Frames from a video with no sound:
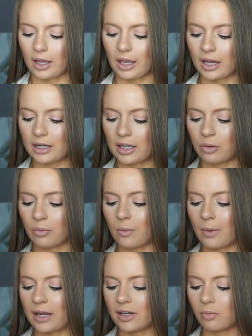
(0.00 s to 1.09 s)
and it
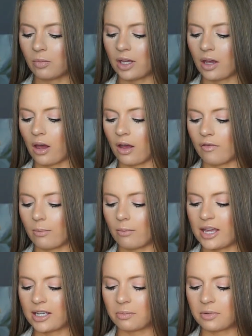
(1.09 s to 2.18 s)
reminded me of
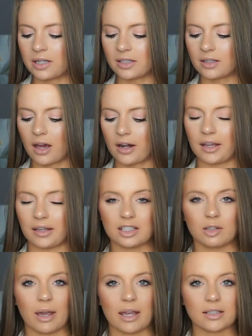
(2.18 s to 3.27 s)
Makeup Geek's
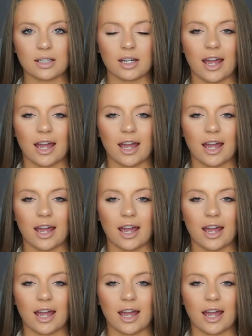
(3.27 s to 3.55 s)
Unexpected